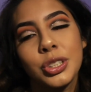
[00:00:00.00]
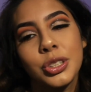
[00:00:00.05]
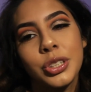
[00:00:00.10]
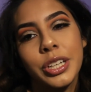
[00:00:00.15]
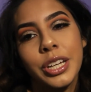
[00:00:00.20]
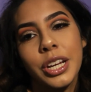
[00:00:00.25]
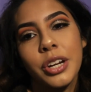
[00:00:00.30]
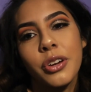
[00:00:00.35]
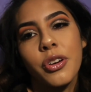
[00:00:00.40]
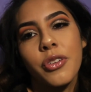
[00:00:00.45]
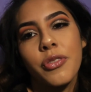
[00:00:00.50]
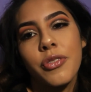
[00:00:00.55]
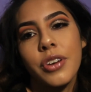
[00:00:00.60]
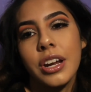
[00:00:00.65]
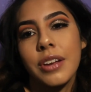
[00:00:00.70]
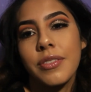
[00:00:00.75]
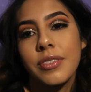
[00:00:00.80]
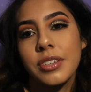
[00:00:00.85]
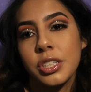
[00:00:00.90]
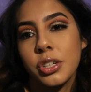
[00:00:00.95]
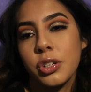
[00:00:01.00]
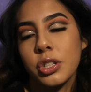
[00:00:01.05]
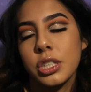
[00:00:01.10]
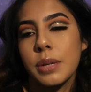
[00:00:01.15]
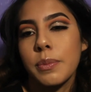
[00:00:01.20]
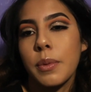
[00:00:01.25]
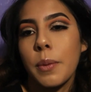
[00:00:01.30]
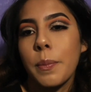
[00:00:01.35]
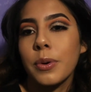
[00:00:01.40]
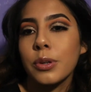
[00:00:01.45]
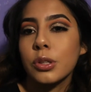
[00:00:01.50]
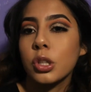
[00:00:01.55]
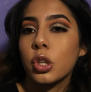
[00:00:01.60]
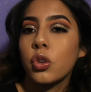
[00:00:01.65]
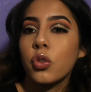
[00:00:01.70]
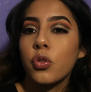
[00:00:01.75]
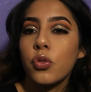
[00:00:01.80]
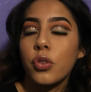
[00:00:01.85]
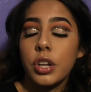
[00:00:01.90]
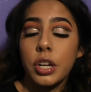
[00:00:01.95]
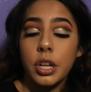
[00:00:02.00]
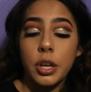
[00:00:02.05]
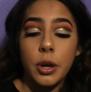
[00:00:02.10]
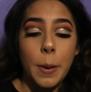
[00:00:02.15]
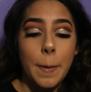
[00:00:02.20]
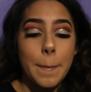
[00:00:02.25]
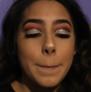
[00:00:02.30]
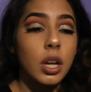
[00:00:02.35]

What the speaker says: to get notified every single time I post a new video,